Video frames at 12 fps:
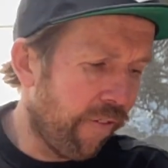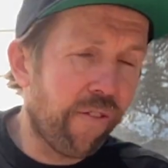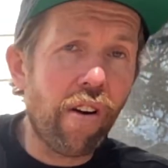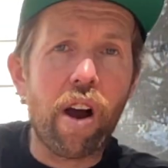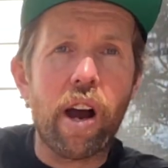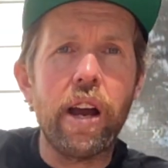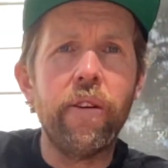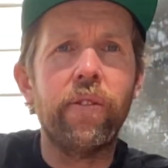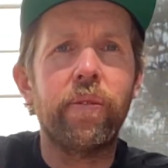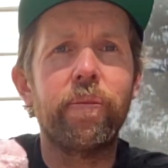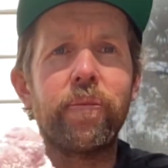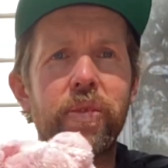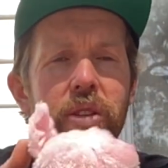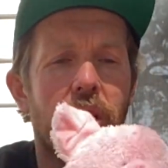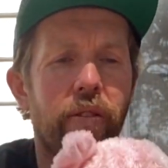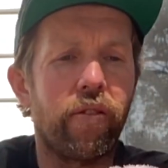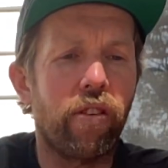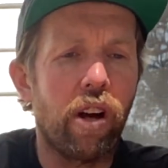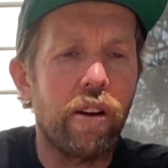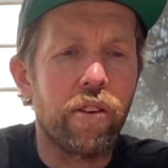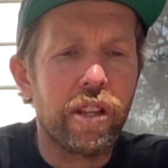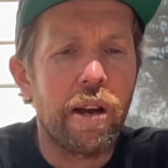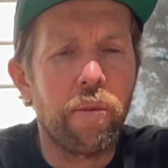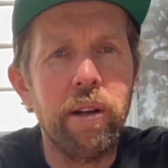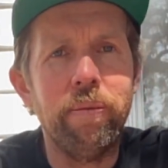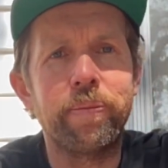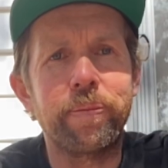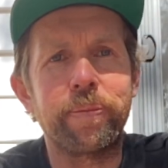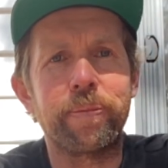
5. So 5 on that one.